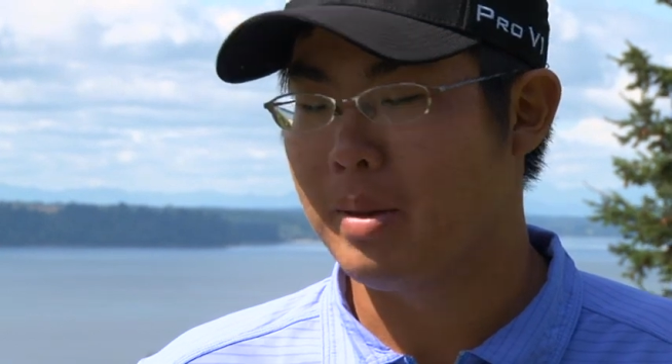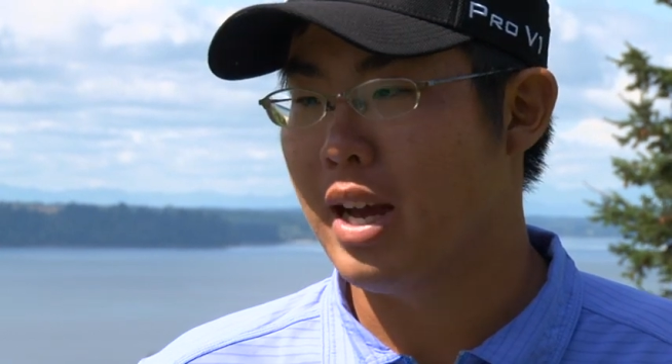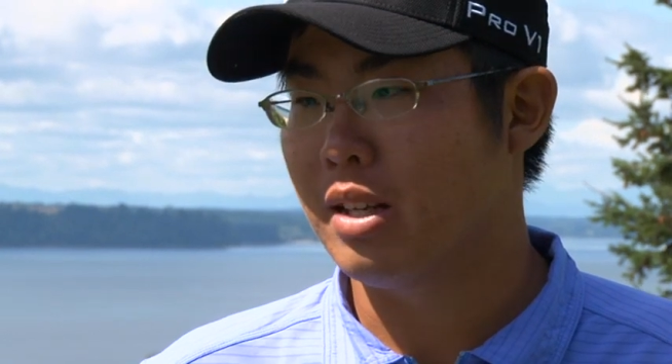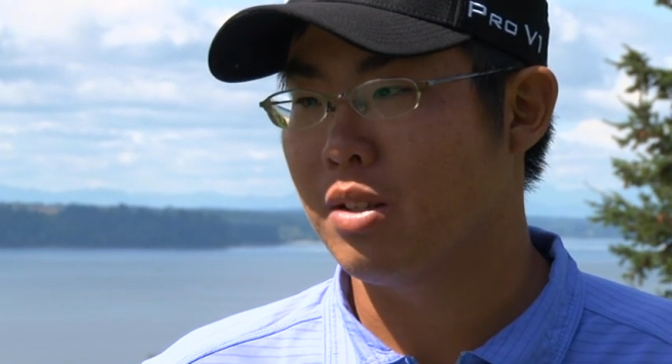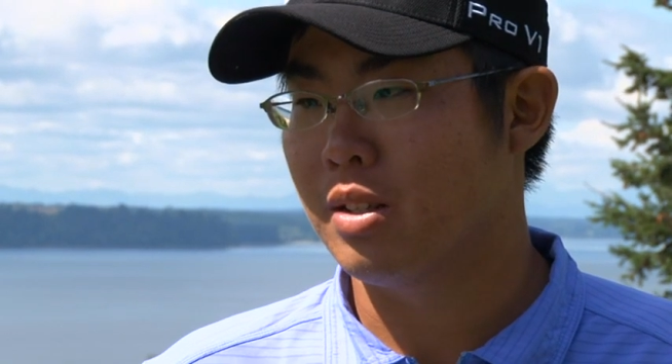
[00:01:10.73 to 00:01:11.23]

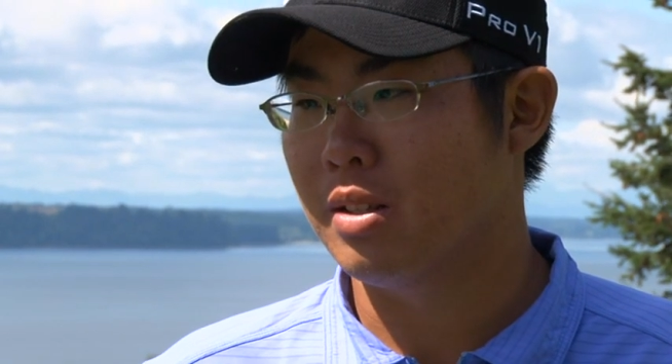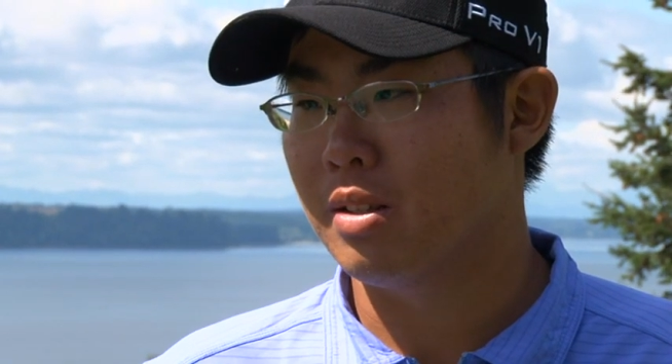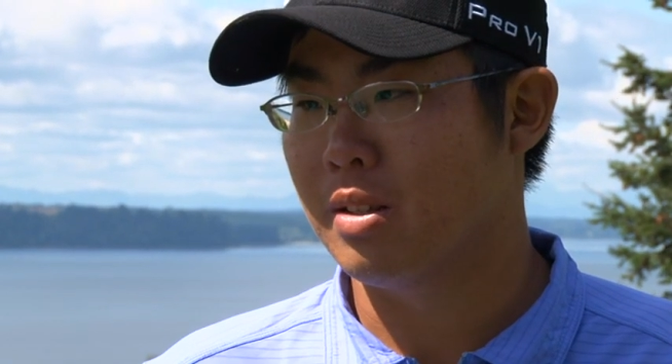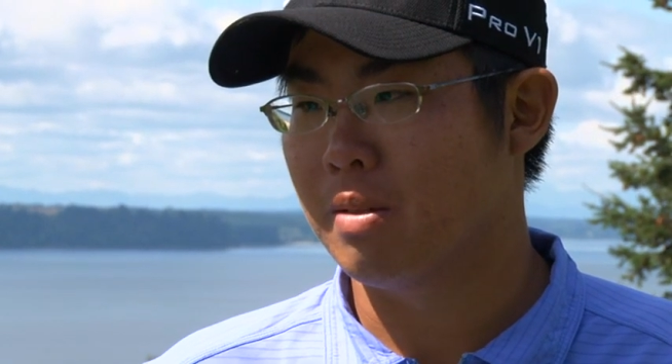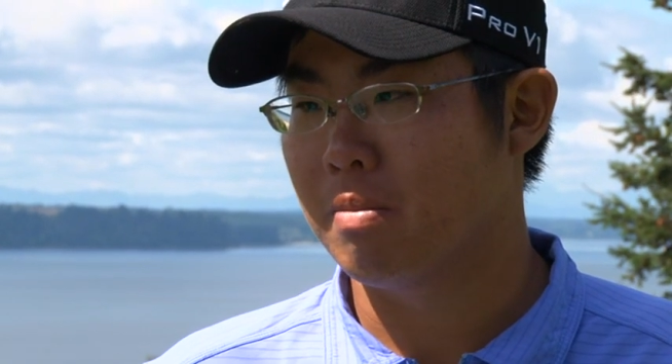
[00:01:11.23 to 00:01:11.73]
match and
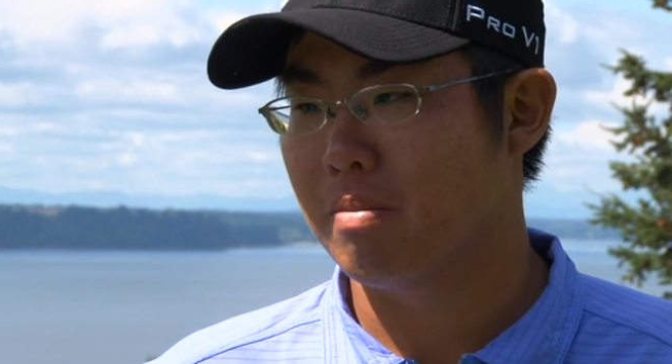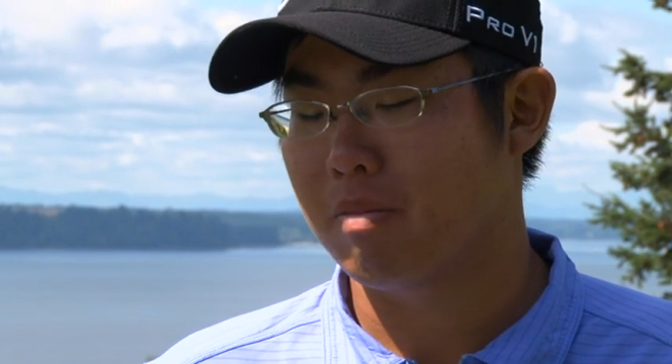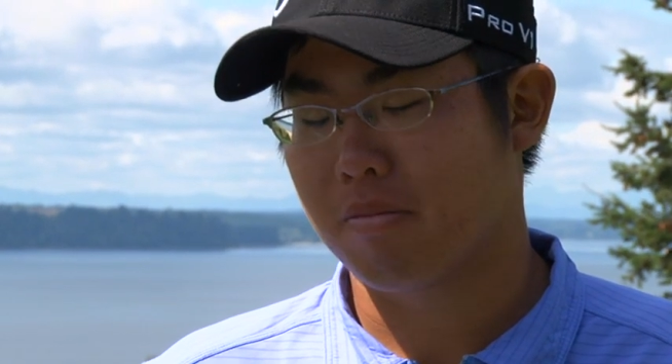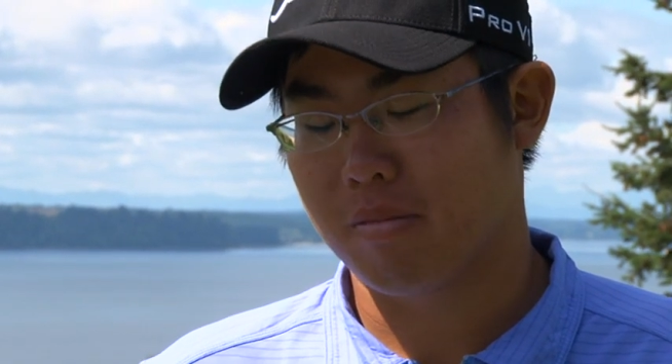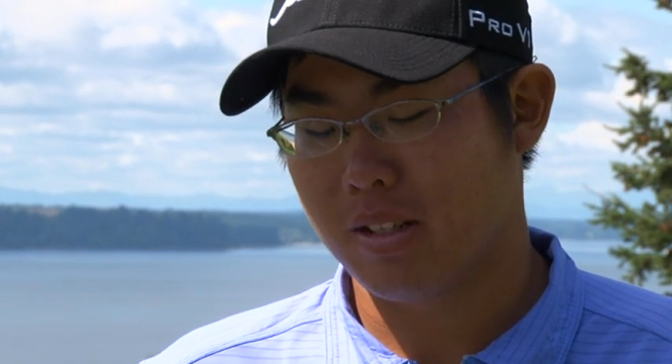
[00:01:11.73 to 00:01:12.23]
you know
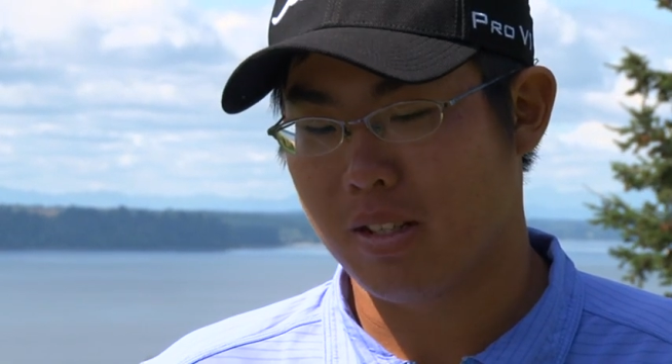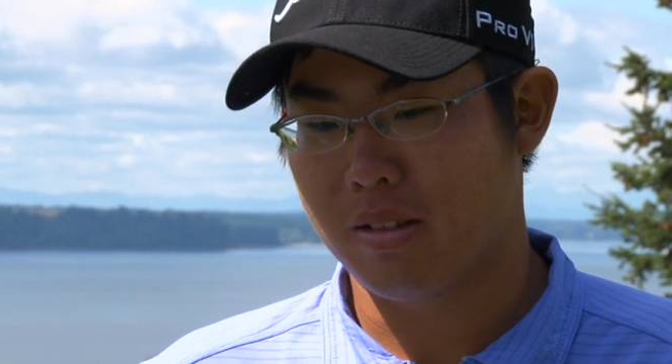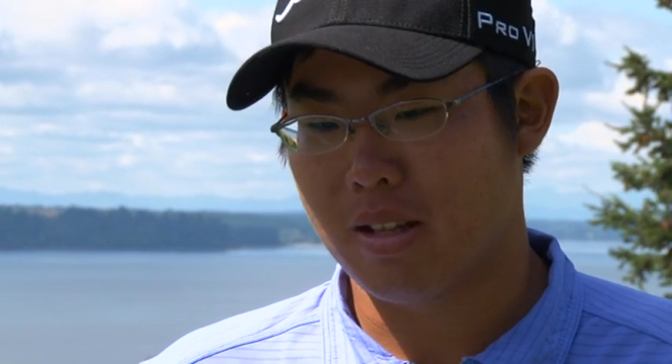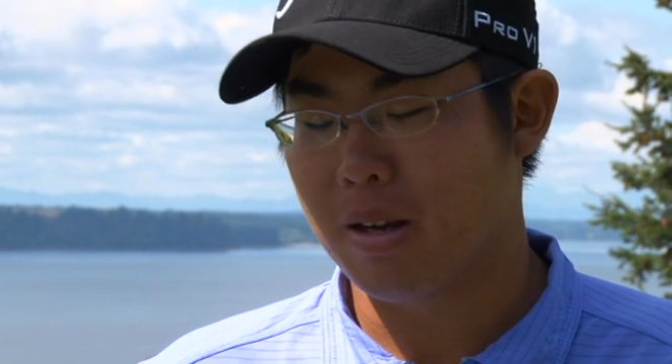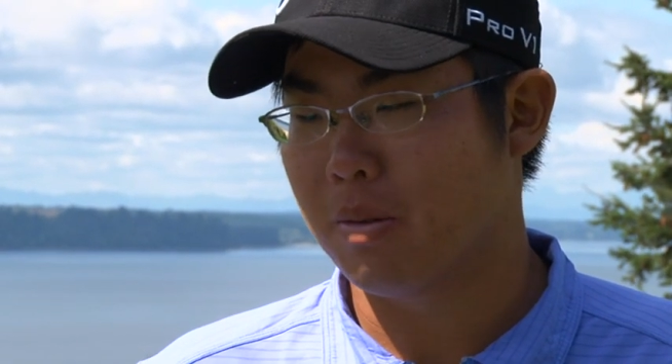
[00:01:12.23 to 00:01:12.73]

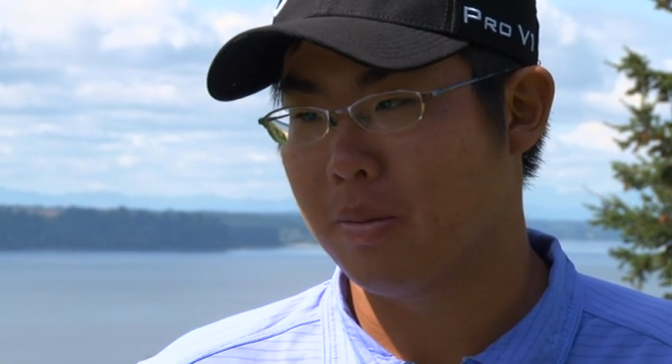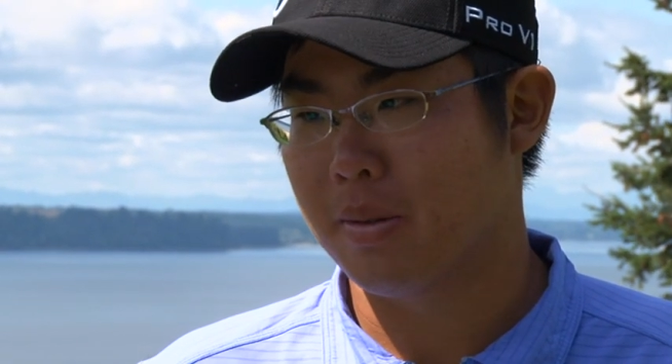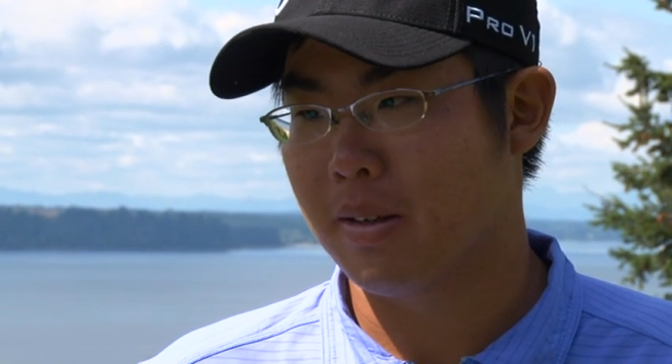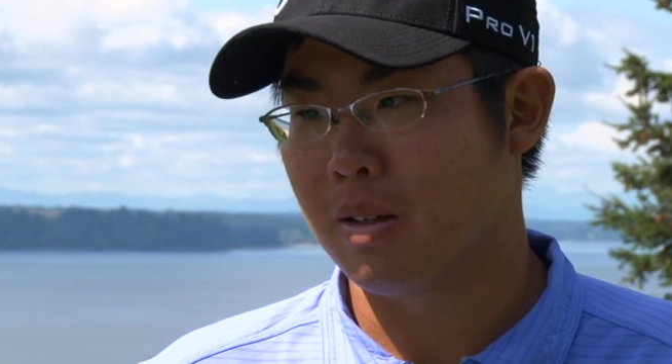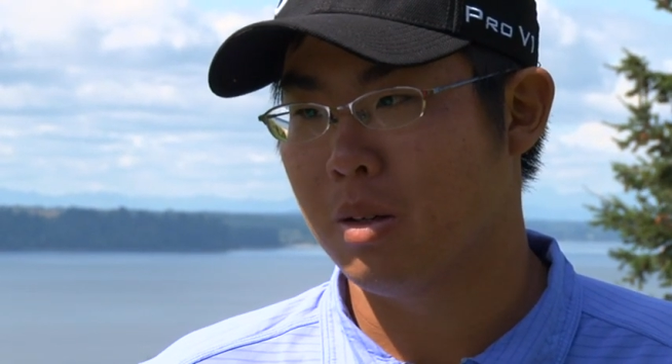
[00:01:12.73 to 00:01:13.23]
because that was
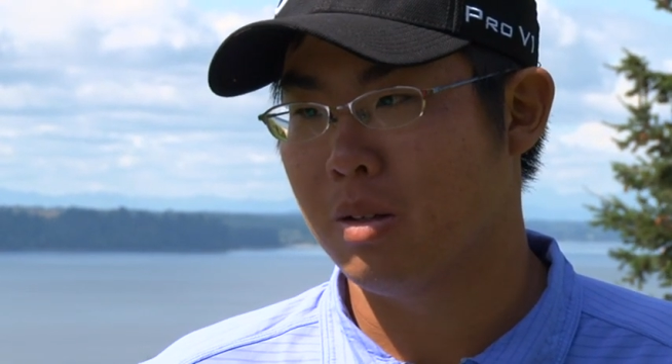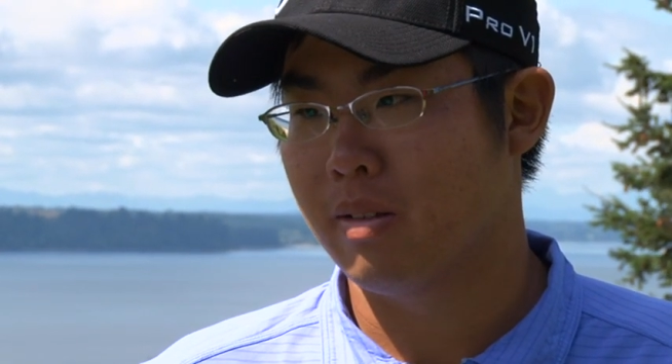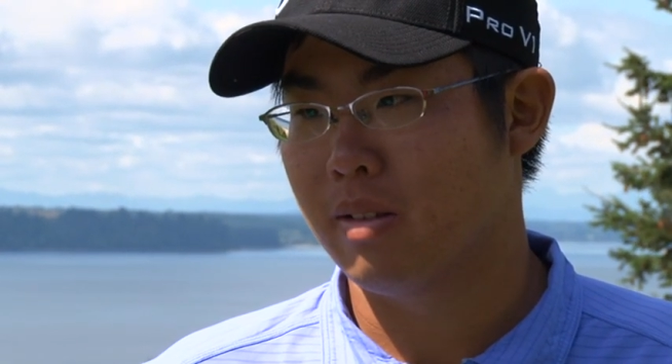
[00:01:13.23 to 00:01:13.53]
a goal.